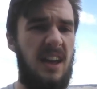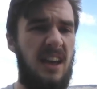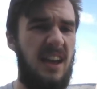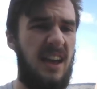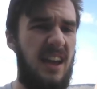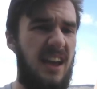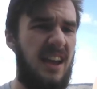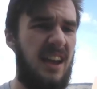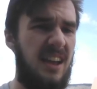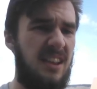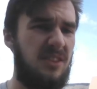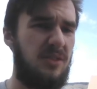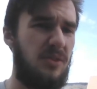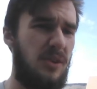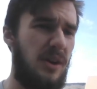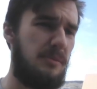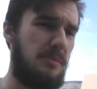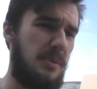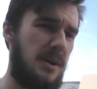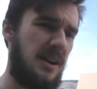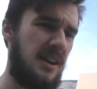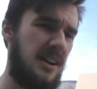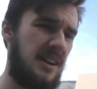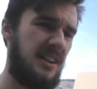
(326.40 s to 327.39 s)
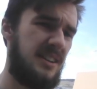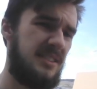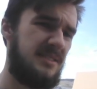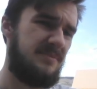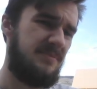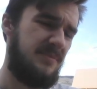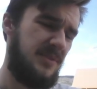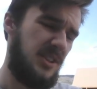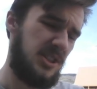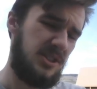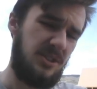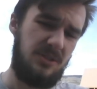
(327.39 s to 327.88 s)
And so I buy,
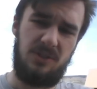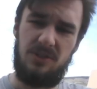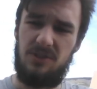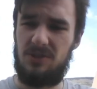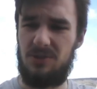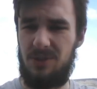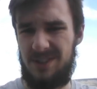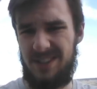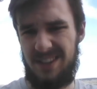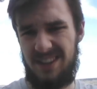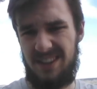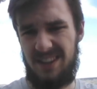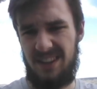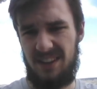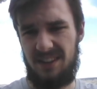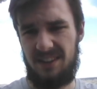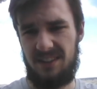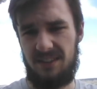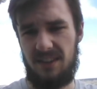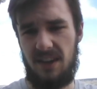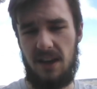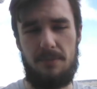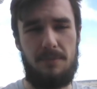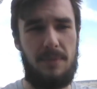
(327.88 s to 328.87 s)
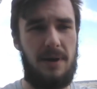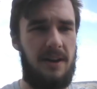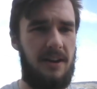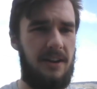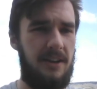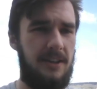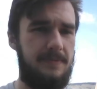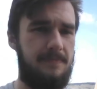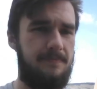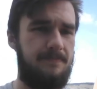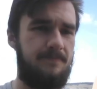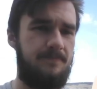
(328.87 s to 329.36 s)
assorted things. I
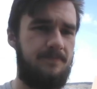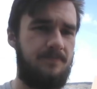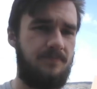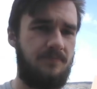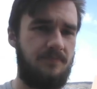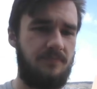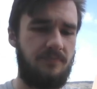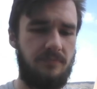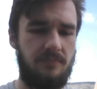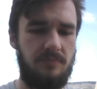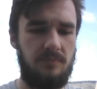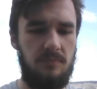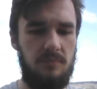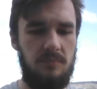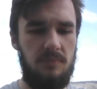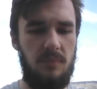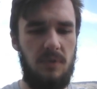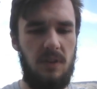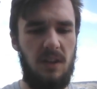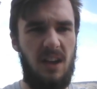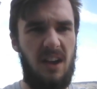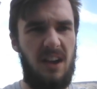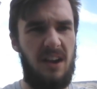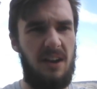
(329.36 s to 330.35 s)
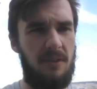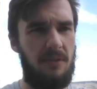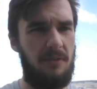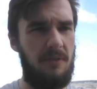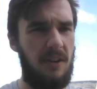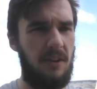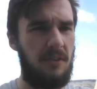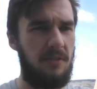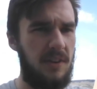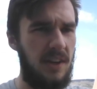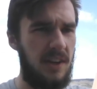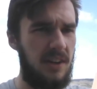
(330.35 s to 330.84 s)
buy a
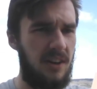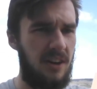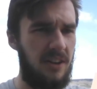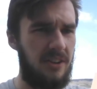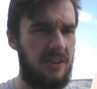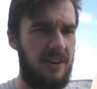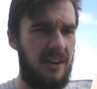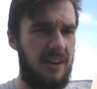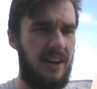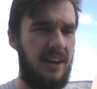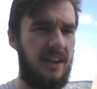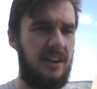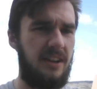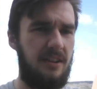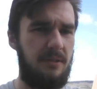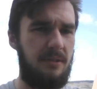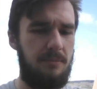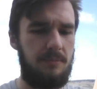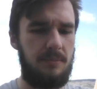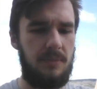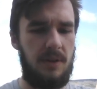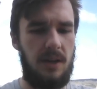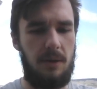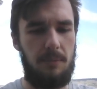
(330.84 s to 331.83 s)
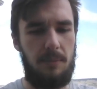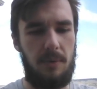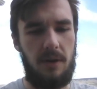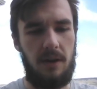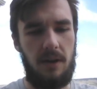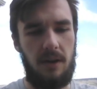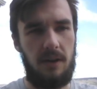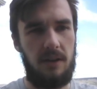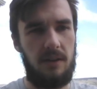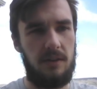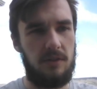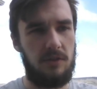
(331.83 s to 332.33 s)
$50 item, I
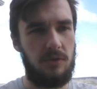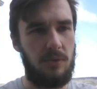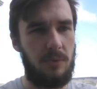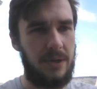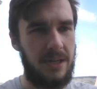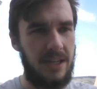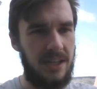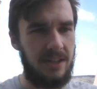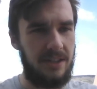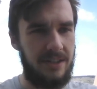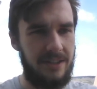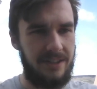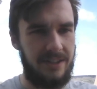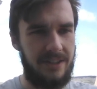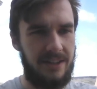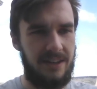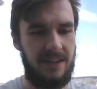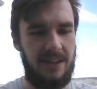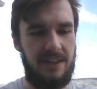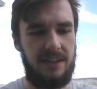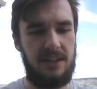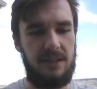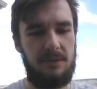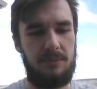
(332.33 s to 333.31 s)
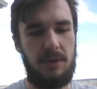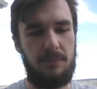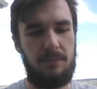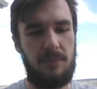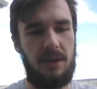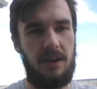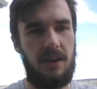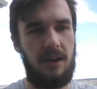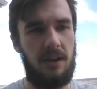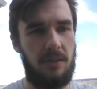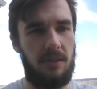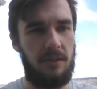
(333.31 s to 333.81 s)
buy a $20 item, I
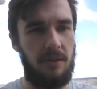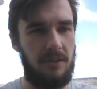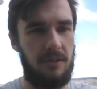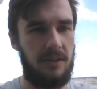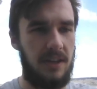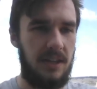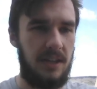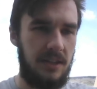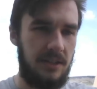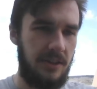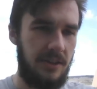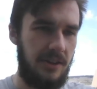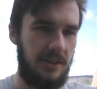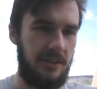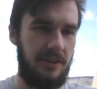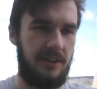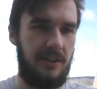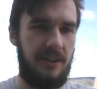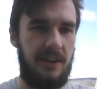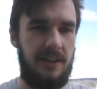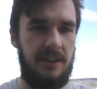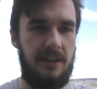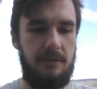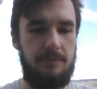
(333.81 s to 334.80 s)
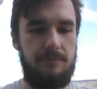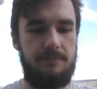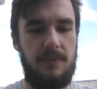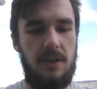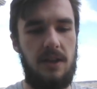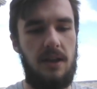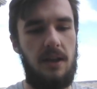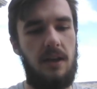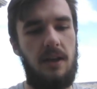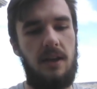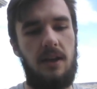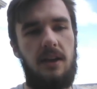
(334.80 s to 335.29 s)
buy a $13 item,
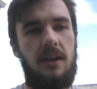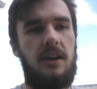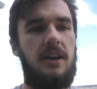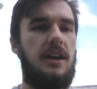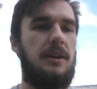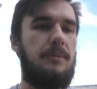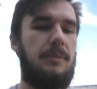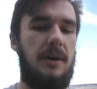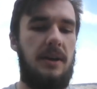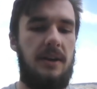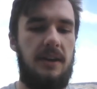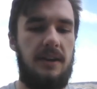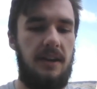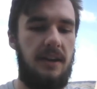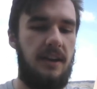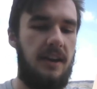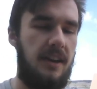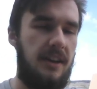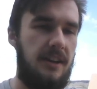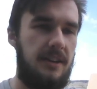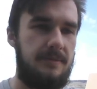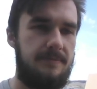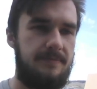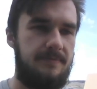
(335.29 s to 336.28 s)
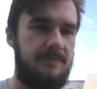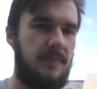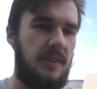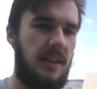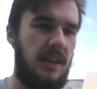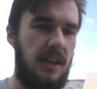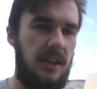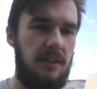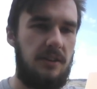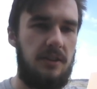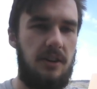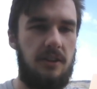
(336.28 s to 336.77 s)
I buy a
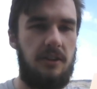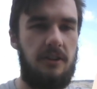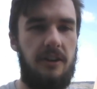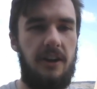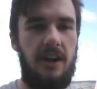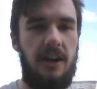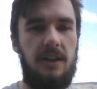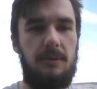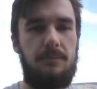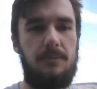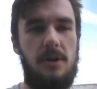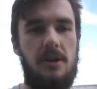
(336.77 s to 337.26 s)
$8 item.